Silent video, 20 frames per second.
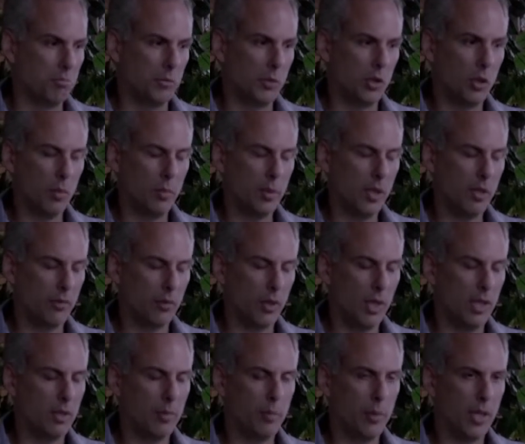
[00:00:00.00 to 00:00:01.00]
Don't be
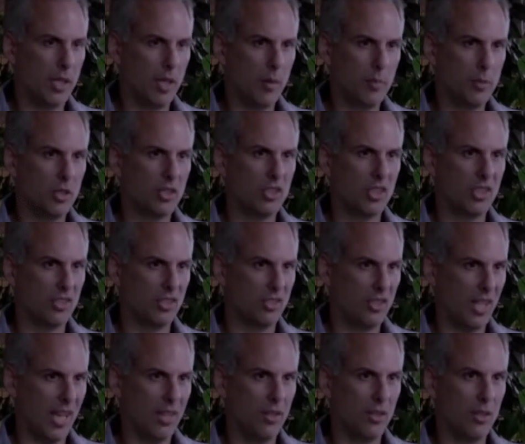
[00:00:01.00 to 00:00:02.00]
afraid to pick up just a
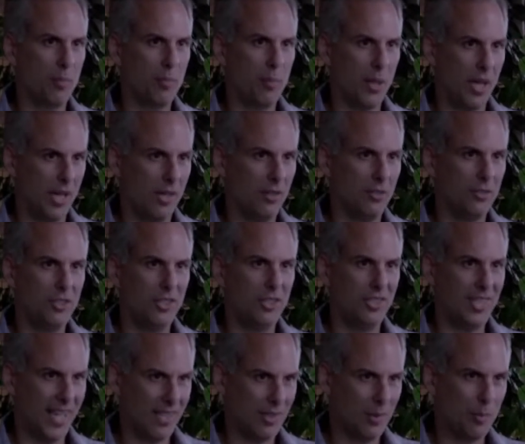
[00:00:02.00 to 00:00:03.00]
standard biology
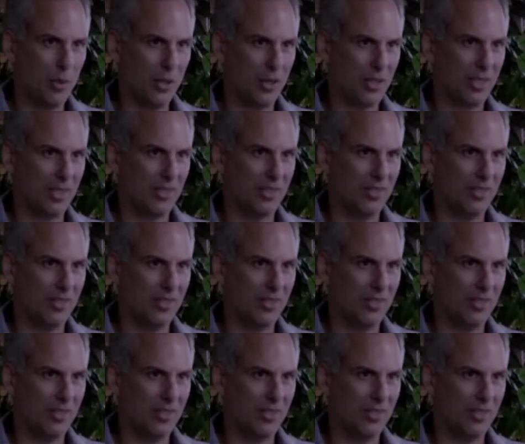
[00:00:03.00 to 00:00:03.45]
textbook.